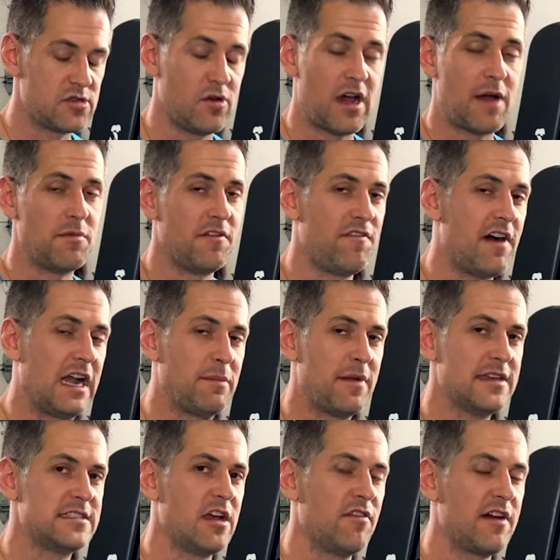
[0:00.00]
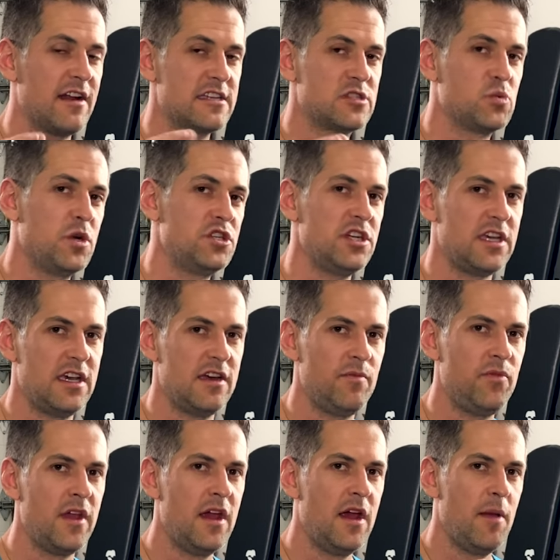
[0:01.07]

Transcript: So I've been finding myself kind of switching in